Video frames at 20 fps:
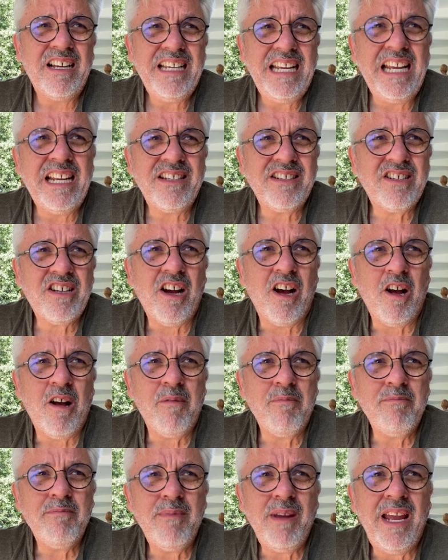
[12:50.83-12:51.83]

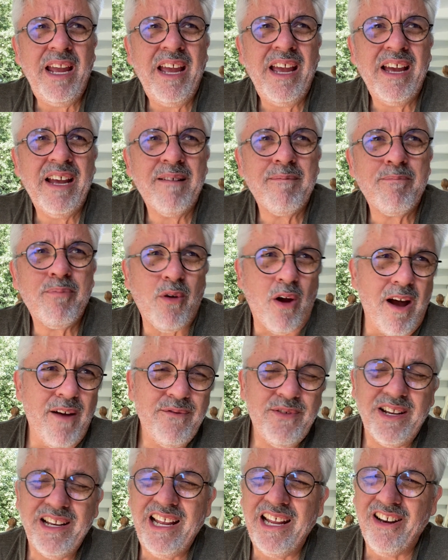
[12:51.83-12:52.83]
income and
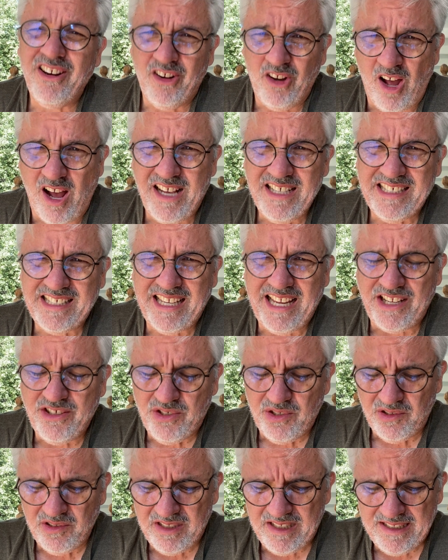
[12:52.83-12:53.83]
profit and loss
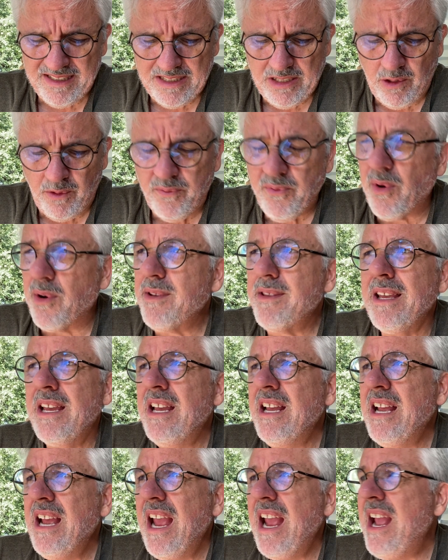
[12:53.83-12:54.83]
schedules and so forth.
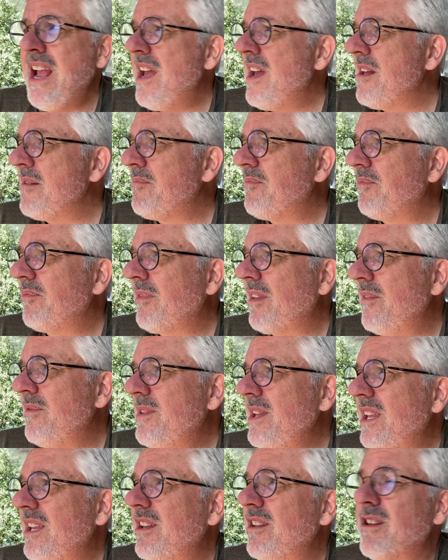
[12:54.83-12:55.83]
And
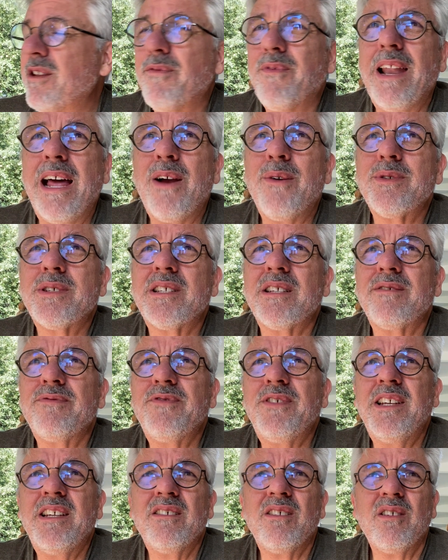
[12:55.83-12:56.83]
the flowers of the
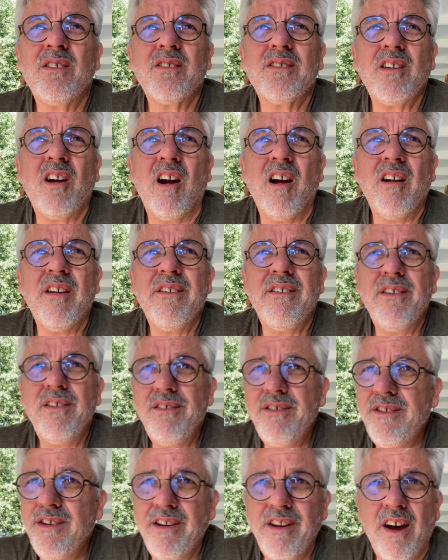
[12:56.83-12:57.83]
field are
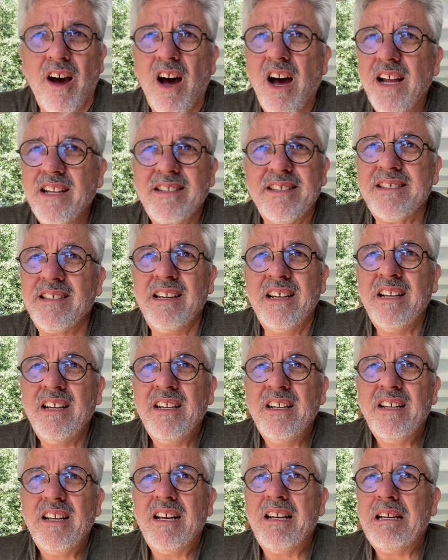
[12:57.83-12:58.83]
not
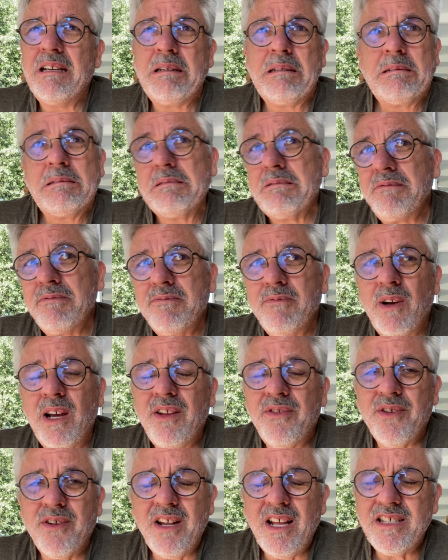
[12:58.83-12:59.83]

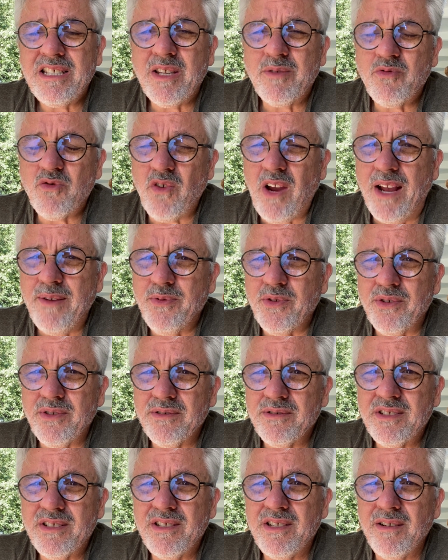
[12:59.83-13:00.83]
they're not
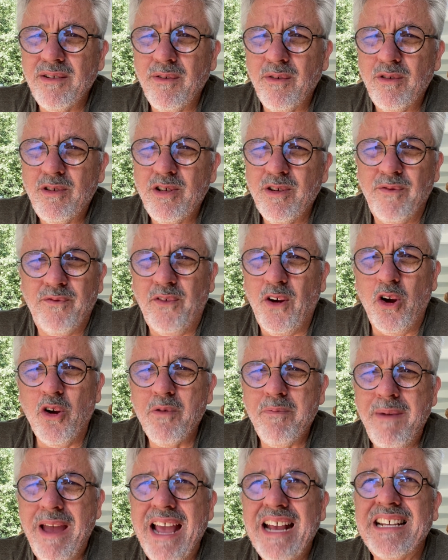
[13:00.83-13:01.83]
subscribers to
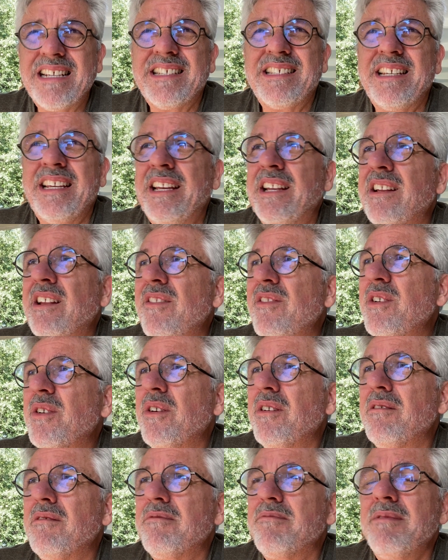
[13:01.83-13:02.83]
Vogue magazine, and
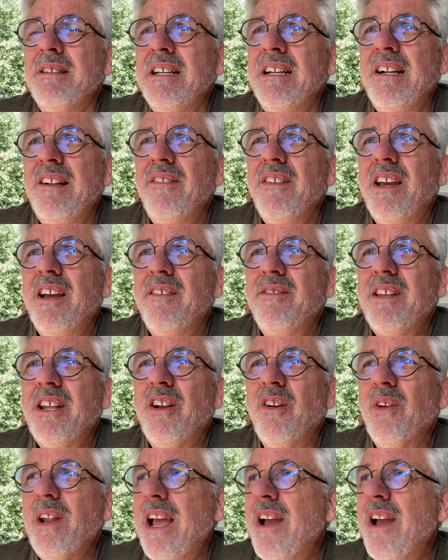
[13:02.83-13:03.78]
they don't